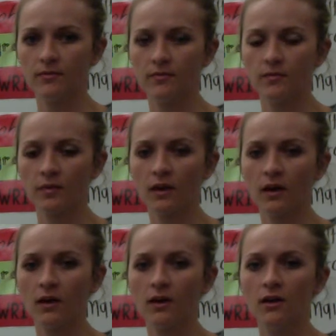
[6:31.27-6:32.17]
Good,
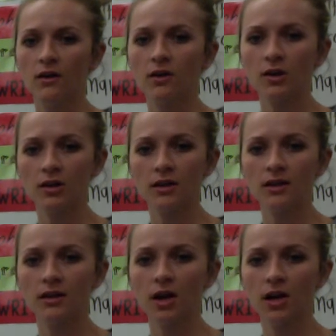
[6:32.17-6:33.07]
large has
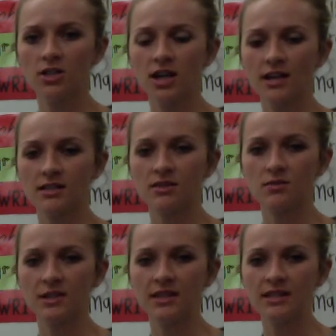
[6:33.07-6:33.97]
3 sounds,
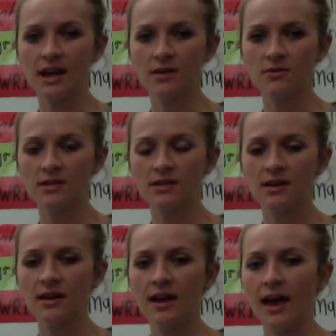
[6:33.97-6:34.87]
and it's
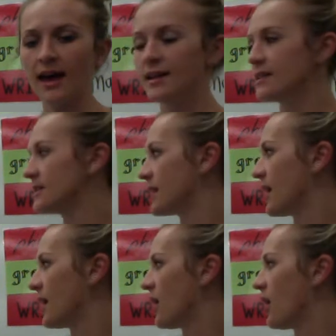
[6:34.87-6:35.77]
saying R
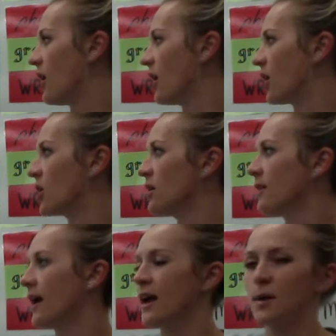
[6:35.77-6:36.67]
like barn.
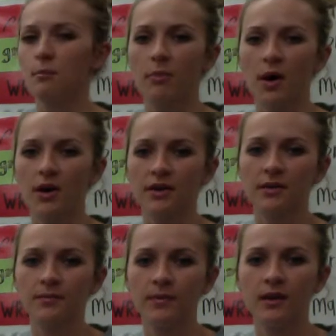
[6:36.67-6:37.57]

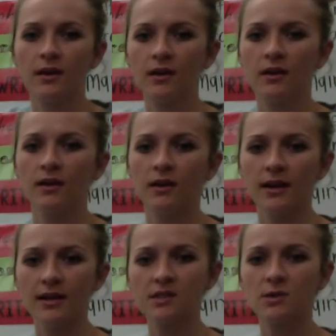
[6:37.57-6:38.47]
Next one is
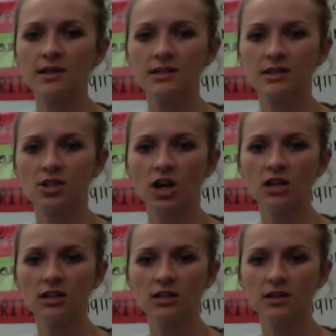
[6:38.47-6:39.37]
dark. Ready,
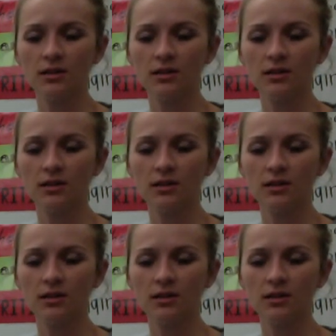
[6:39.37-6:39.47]
go.